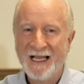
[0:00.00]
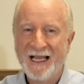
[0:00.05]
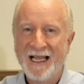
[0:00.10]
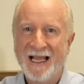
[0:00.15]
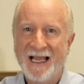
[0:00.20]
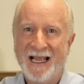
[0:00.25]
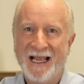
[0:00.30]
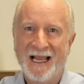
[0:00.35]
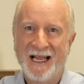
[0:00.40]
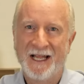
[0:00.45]

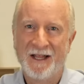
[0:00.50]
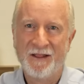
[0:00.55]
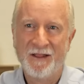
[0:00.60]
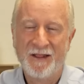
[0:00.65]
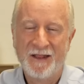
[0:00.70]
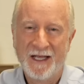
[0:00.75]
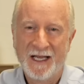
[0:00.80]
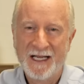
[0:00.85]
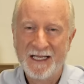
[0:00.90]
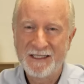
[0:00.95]
And
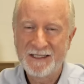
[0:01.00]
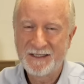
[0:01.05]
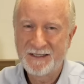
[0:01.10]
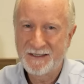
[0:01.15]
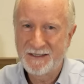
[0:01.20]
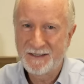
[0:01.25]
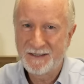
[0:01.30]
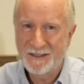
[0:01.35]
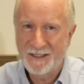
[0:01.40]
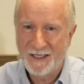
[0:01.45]

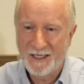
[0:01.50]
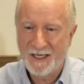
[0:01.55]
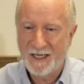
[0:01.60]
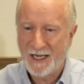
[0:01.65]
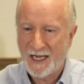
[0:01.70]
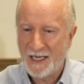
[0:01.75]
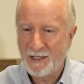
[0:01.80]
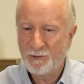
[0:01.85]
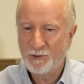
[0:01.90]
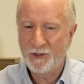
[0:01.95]
that's,
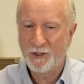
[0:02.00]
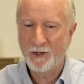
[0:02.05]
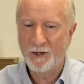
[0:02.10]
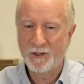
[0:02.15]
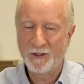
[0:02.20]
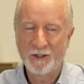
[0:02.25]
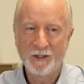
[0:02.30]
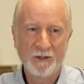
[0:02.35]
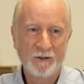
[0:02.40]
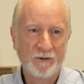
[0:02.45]
I would
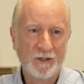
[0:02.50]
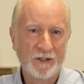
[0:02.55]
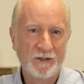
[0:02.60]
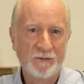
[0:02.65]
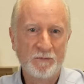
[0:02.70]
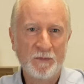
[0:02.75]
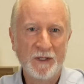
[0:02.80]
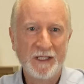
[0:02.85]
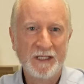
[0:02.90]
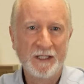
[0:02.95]
argue, as
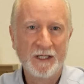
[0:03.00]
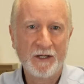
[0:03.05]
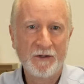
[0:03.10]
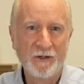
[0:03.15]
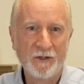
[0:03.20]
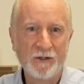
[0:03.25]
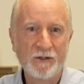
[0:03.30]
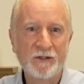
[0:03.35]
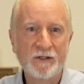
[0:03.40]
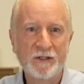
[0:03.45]
many
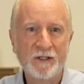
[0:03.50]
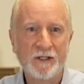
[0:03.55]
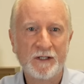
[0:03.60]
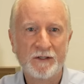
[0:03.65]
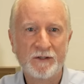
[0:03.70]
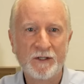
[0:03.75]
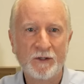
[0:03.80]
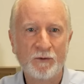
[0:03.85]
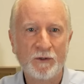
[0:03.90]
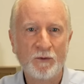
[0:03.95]
others. And
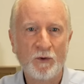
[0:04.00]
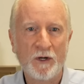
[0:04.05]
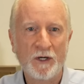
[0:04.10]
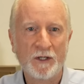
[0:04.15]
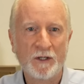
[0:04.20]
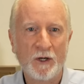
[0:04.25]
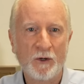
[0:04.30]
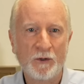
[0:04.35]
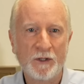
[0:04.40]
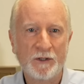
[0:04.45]
so we want to
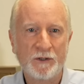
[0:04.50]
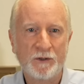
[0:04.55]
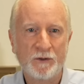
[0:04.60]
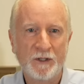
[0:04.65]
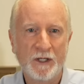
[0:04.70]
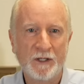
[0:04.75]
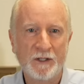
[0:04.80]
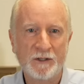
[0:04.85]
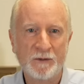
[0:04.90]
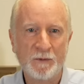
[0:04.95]
go into
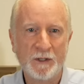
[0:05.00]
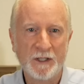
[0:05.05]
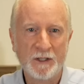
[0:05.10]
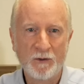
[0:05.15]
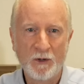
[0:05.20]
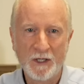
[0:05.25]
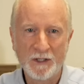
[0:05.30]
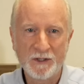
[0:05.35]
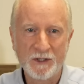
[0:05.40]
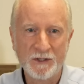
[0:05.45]
get as many
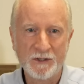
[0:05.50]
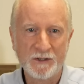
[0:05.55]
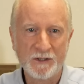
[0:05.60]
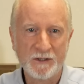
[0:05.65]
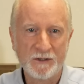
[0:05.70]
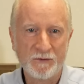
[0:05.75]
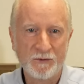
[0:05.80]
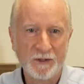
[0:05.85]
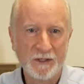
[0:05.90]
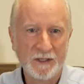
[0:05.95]
questions
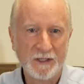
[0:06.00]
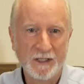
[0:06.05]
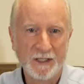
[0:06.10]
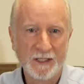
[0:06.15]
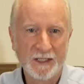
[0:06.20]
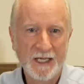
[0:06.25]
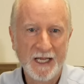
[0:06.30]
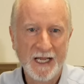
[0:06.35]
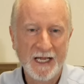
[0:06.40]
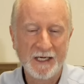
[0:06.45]
as we
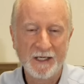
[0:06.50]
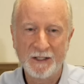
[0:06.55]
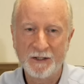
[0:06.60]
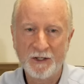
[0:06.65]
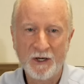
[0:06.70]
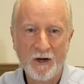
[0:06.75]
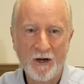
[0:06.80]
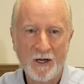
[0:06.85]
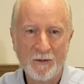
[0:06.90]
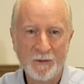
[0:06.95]
can and
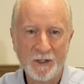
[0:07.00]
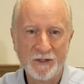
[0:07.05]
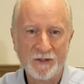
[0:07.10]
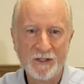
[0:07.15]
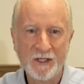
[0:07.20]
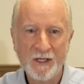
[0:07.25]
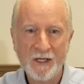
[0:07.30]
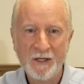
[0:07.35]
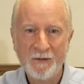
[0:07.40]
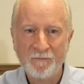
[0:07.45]
comments.
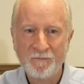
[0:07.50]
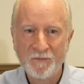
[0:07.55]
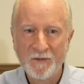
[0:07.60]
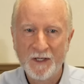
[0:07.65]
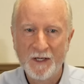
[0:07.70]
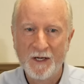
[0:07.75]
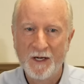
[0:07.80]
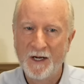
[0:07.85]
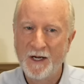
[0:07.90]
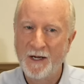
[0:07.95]

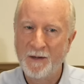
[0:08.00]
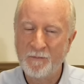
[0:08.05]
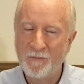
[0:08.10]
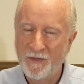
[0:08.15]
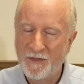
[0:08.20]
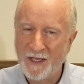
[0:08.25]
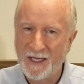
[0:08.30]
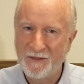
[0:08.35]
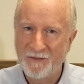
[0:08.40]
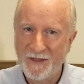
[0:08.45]

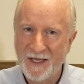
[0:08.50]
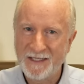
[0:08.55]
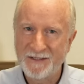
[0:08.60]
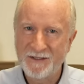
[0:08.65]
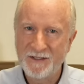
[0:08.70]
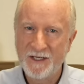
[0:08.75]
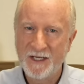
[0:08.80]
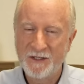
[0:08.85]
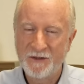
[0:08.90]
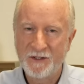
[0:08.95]

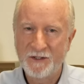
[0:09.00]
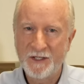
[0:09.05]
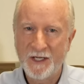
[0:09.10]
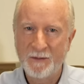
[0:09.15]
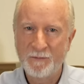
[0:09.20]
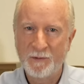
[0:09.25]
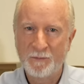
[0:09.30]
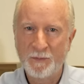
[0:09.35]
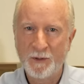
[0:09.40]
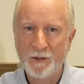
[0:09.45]
That's not the
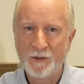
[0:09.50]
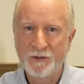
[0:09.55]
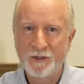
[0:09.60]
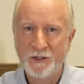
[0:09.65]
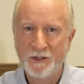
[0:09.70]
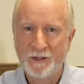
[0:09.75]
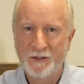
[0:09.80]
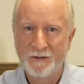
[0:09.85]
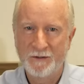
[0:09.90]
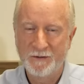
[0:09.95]
type of
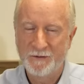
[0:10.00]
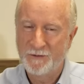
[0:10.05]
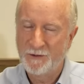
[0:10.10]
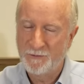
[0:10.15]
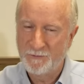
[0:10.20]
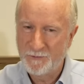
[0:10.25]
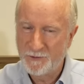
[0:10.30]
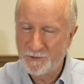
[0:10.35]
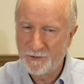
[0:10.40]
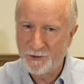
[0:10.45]
person, the
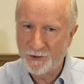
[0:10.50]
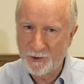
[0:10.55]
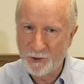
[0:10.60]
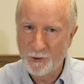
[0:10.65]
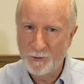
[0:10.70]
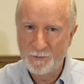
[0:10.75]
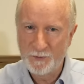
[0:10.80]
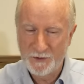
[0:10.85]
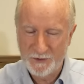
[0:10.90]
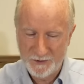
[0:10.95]

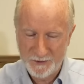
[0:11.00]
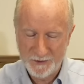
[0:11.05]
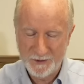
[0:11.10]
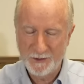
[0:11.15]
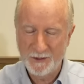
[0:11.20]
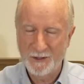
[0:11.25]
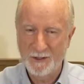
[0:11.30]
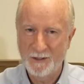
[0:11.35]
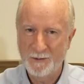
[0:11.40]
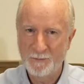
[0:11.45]
troops,
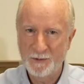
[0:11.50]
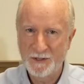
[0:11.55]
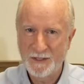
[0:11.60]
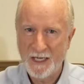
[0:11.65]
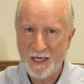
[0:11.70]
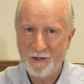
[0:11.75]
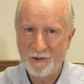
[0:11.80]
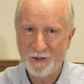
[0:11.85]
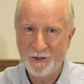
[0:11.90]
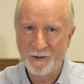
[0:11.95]

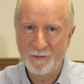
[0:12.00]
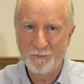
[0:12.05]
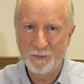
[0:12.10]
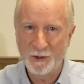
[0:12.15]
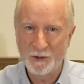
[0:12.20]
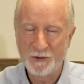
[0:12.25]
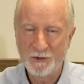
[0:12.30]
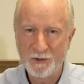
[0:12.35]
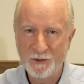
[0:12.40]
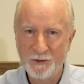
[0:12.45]
battalion,
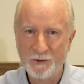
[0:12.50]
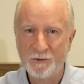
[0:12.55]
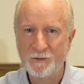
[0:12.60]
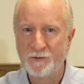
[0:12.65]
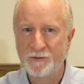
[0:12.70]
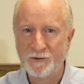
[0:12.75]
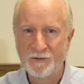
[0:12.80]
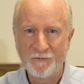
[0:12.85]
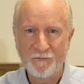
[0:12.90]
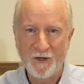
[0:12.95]

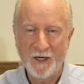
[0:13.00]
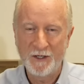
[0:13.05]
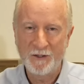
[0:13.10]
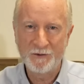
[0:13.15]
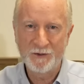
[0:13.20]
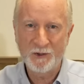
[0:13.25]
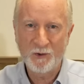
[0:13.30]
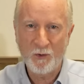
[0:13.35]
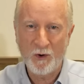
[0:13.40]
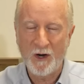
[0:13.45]
platoons, fire
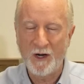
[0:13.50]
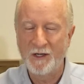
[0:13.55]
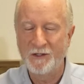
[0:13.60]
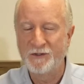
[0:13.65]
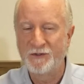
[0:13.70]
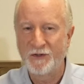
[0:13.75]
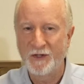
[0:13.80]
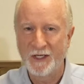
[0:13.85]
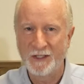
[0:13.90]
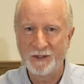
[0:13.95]

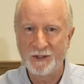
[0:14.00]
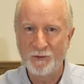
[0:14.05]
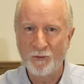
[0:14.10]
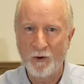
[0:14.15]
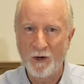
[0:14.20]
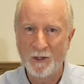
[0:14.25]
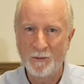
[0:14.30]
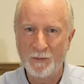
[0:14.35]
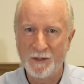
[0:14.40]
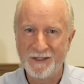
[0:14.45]
squads that you
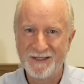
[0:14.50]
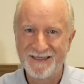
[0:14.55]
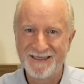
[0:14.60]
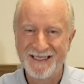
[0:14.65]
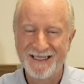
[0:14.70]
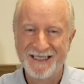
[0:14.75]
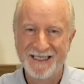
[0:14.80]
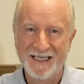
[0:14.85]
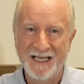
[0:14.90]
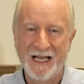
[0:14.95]
want to be
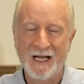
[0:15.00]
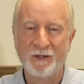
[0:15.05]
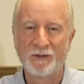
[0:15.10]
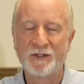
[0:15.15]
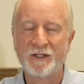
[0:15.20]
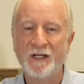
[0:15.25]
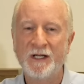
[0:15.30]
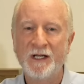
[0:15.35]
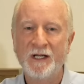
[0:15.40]
sending out